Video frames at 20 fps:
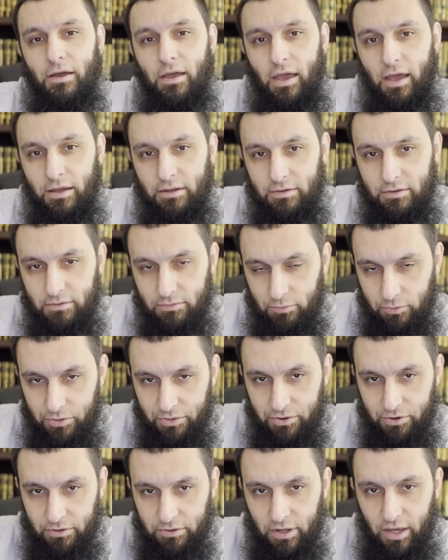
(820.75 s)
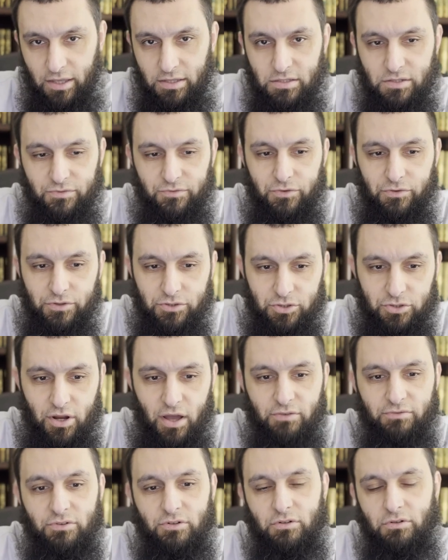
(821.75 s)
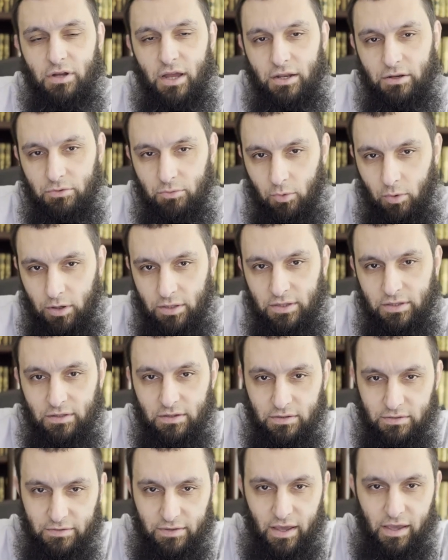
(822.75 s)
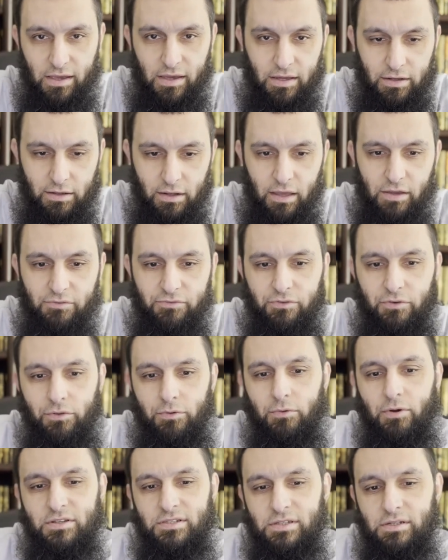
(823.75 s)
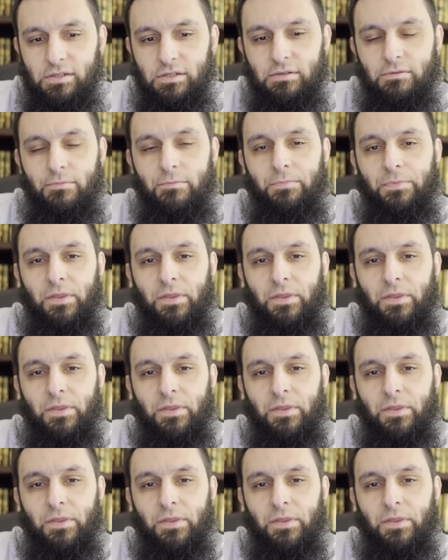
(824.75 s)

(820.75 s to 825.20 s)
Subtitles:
and with their nights for the traveler and 1 day and night for the resident,